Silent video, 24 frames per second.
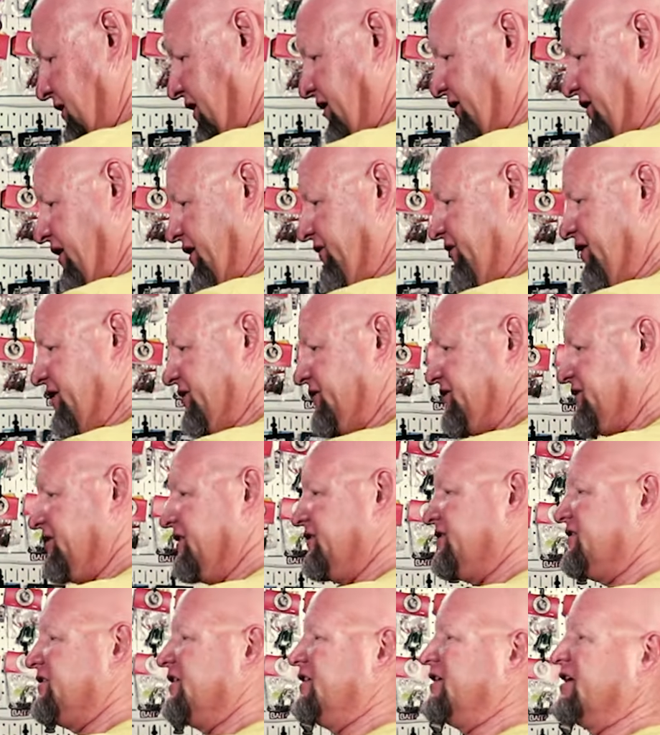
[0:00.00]
And then this
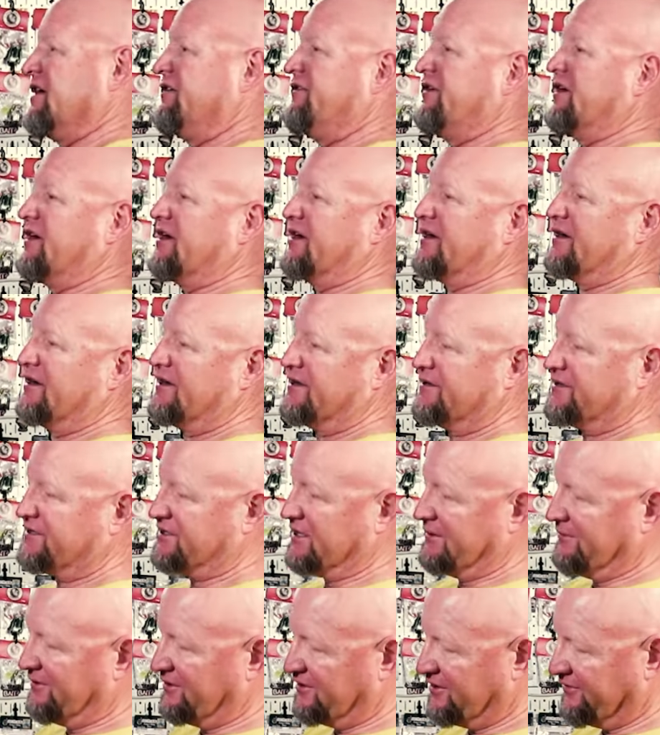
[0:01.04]
is another
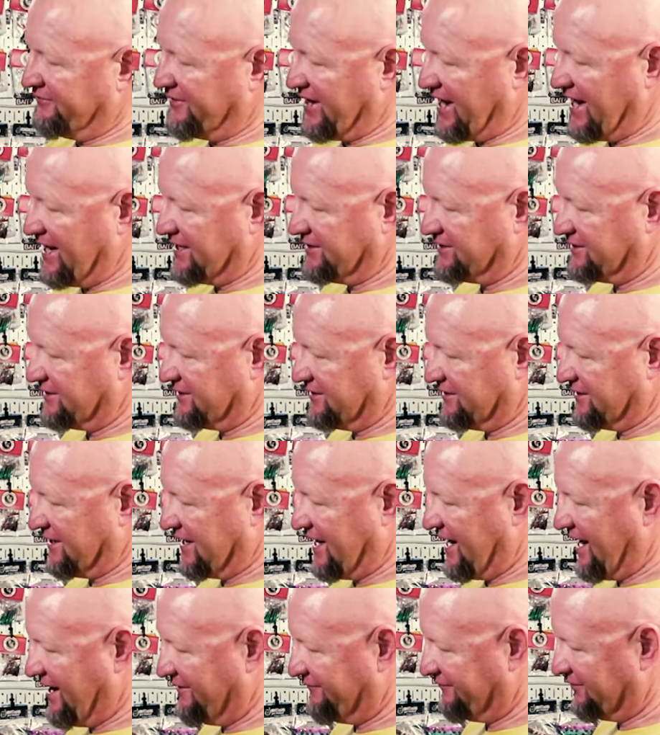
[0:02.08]
similar device that
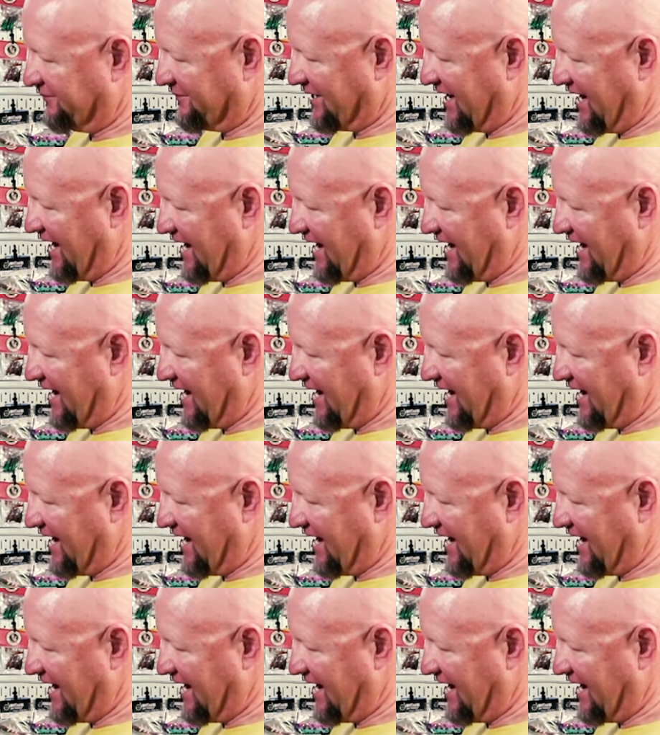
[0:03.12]
I have for my